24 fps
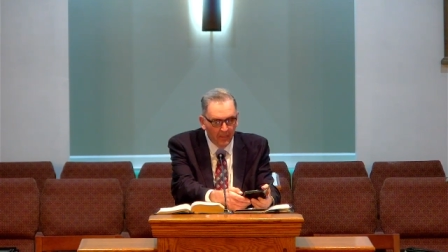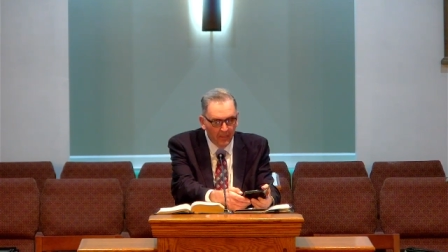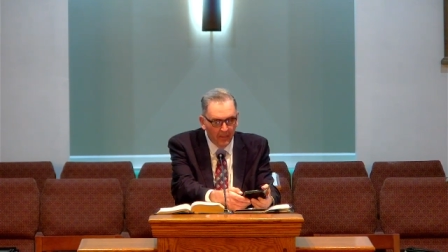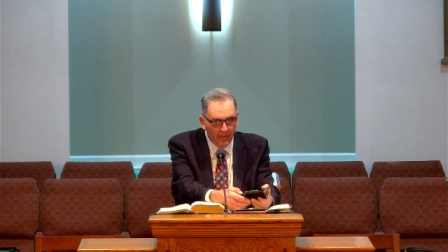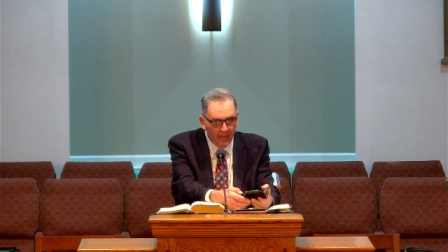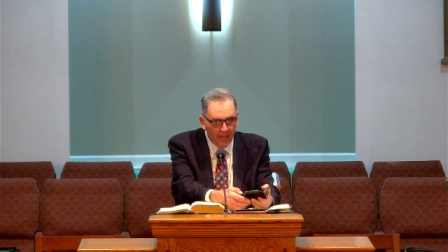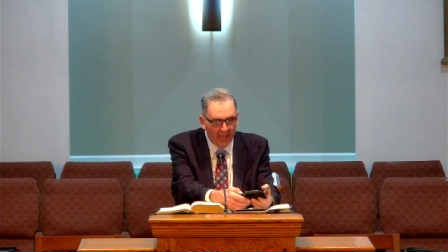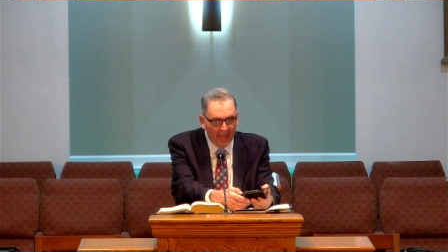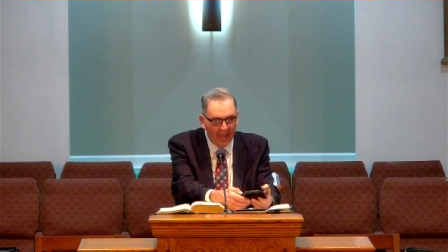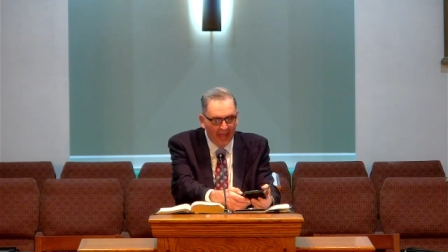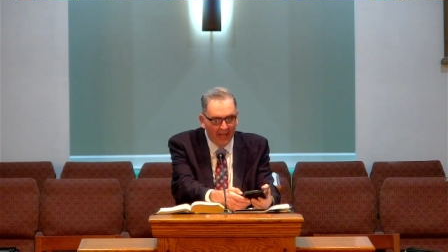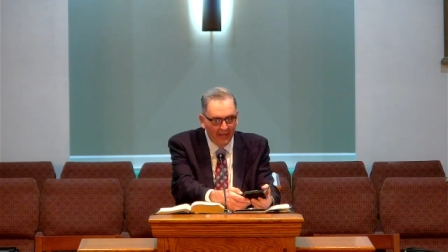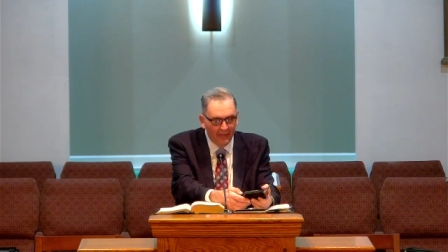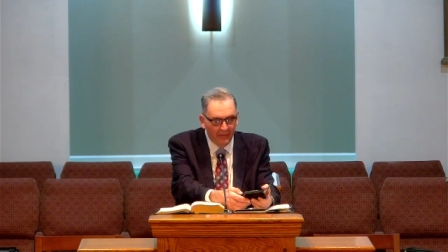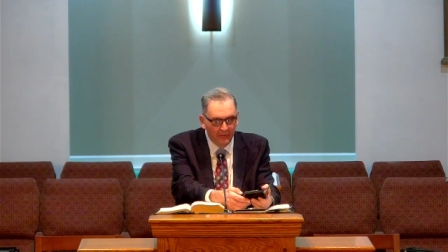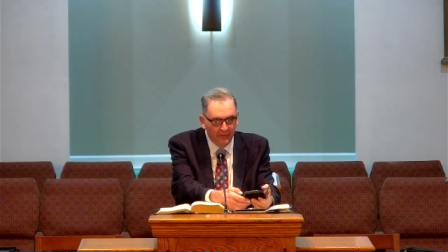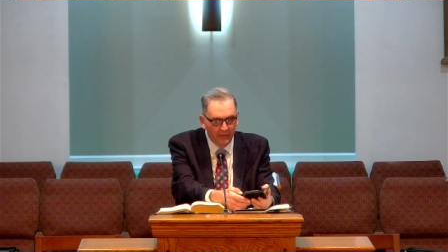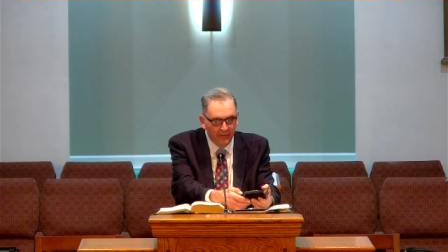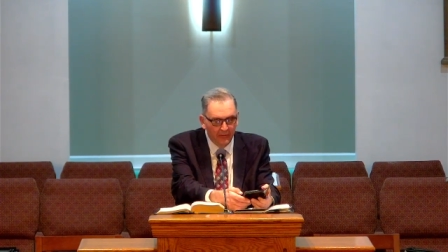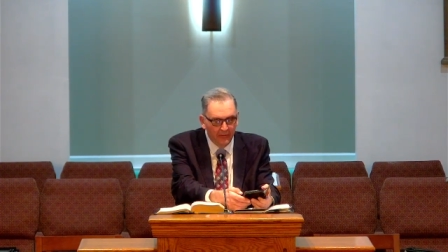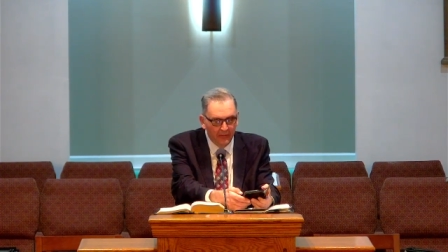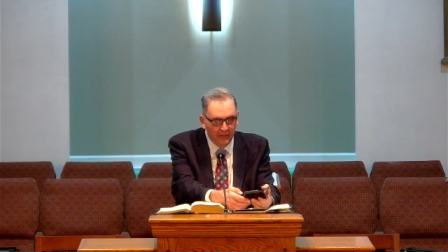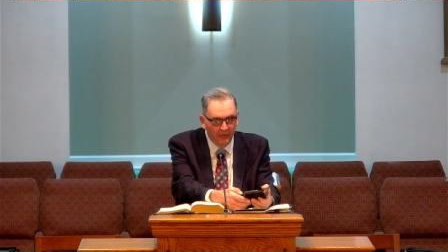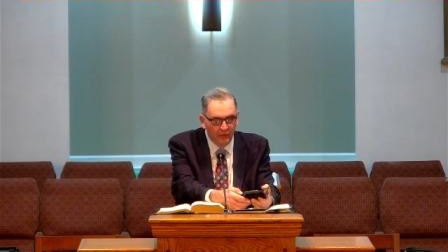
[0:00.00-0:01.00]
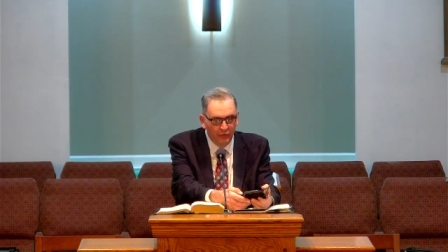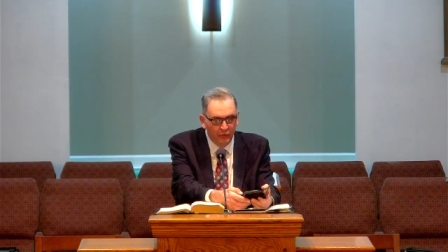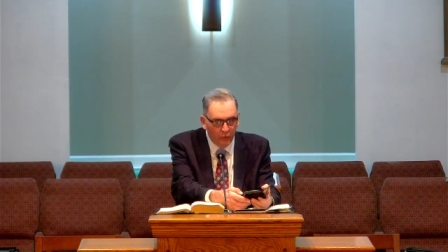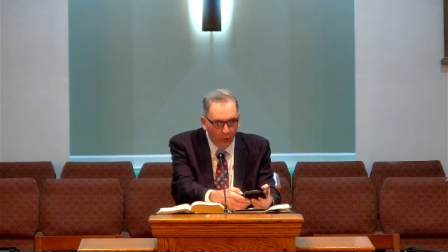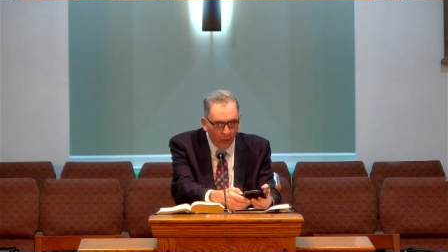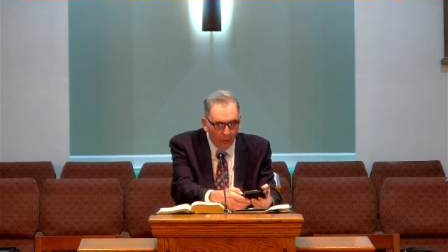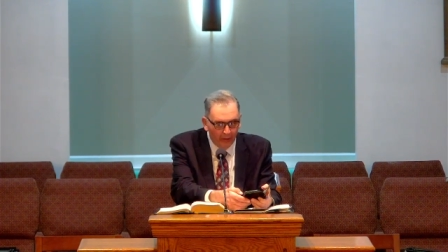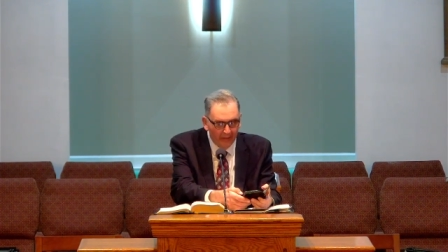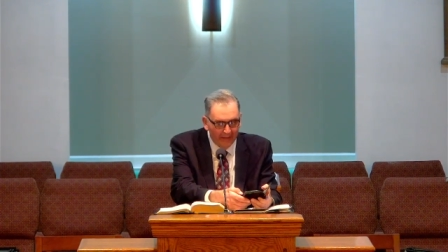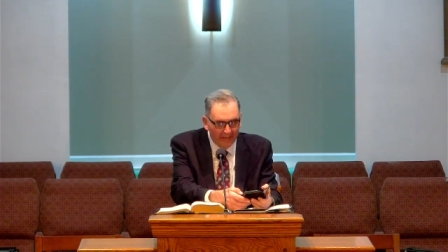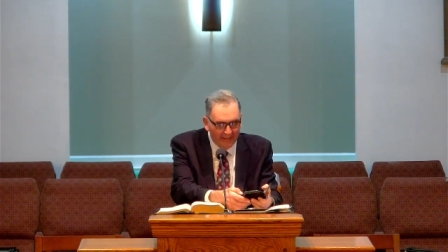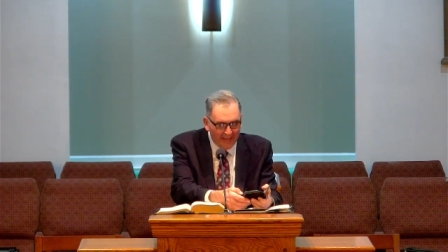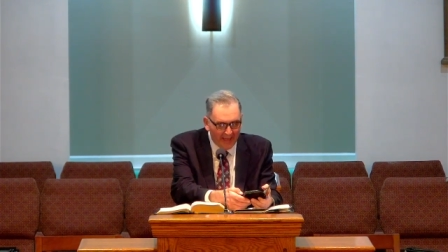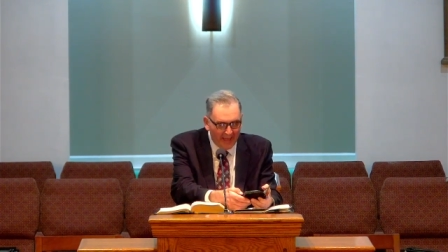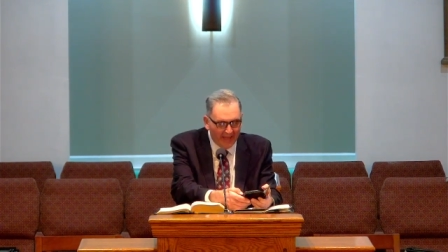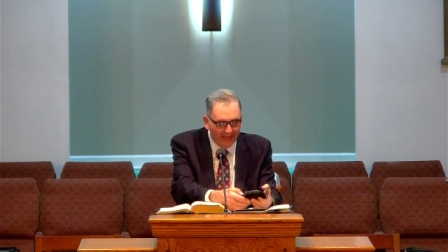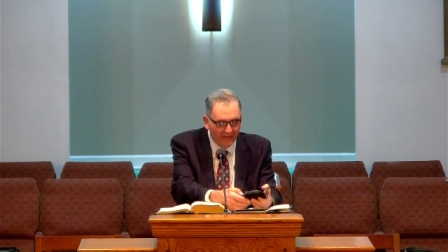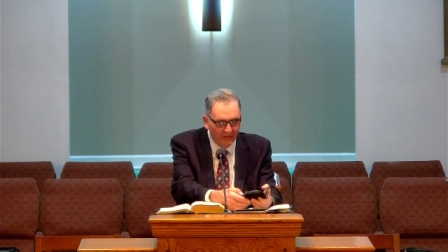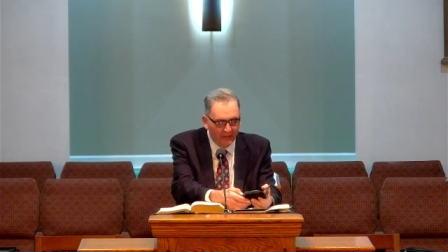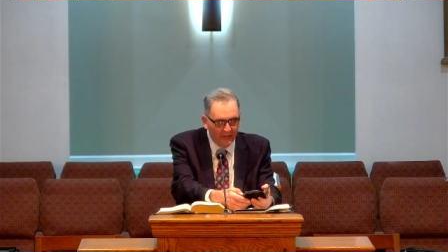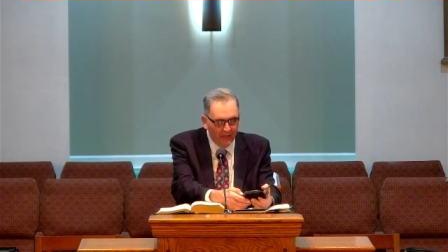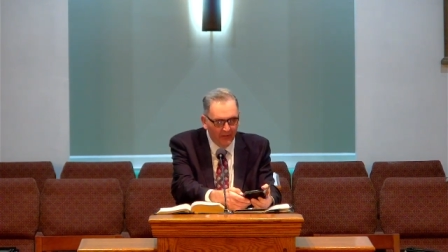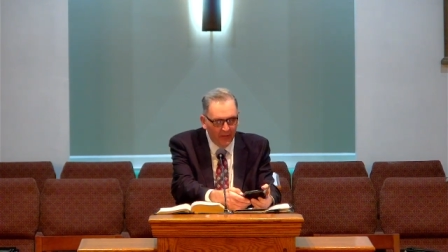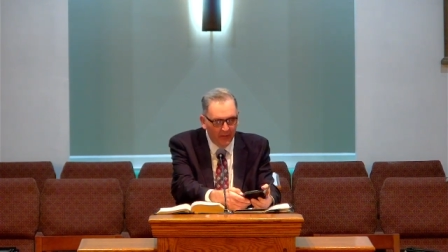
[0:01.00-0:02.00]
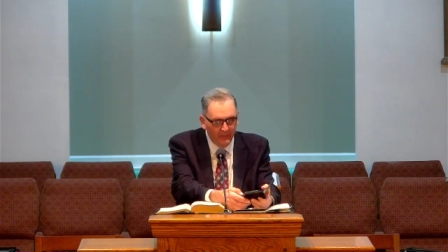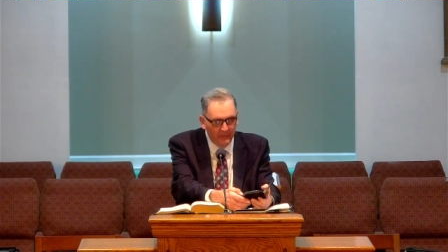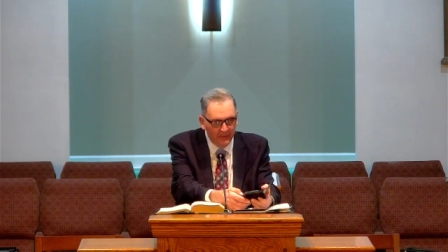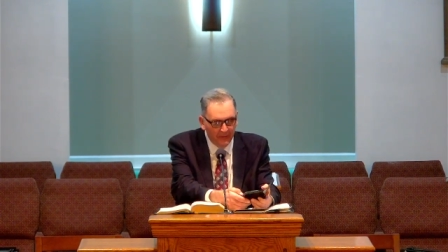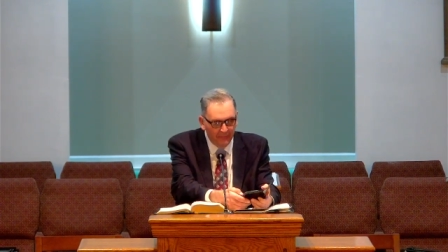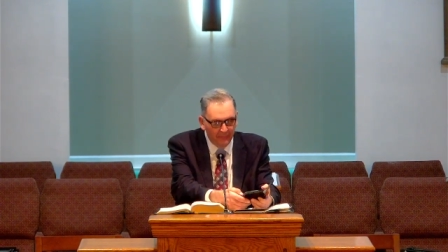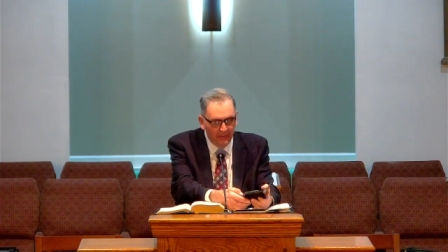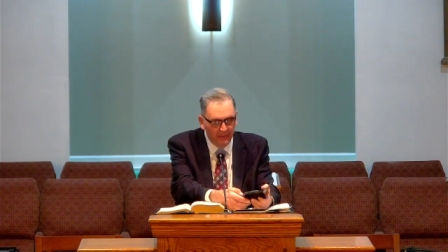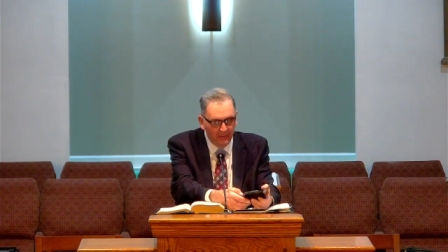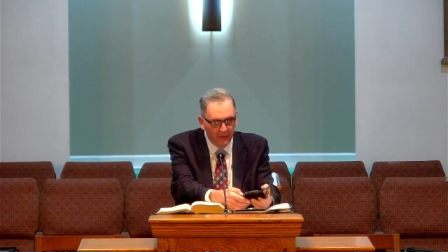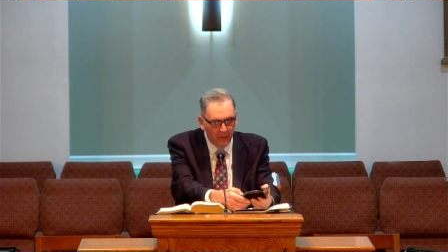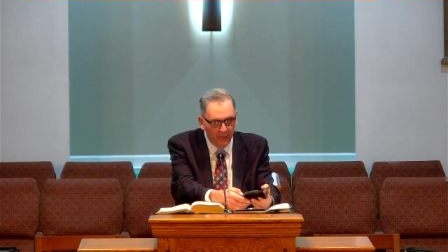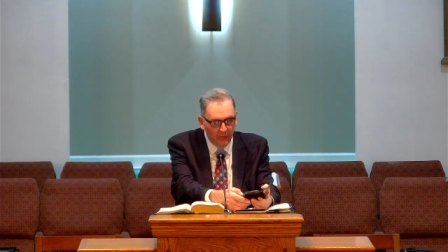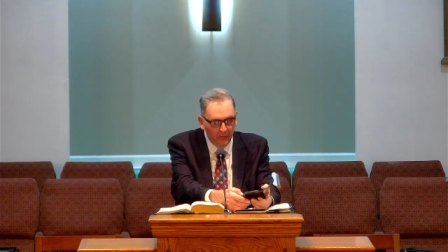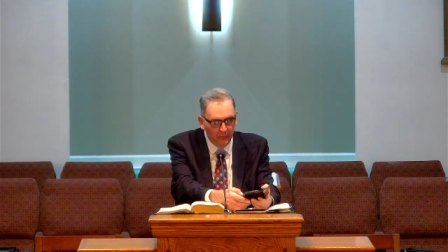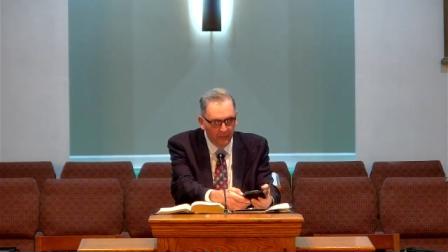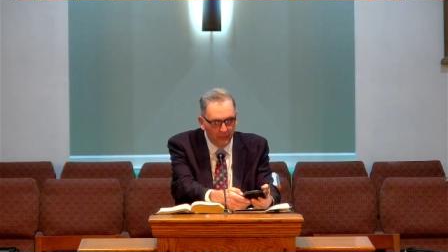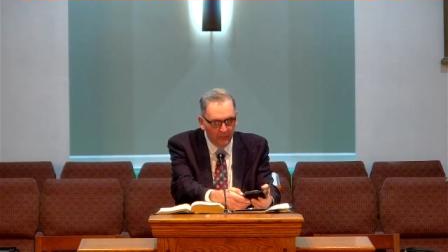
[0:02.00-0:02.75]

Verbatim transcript: and enjoying asking them difficult